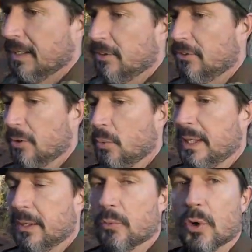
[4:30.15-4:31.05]
so we
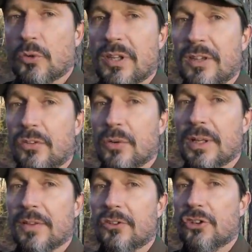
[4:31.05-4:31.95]
can rotisserie
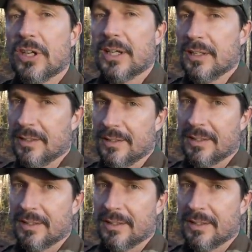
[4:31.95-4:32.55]
the chicken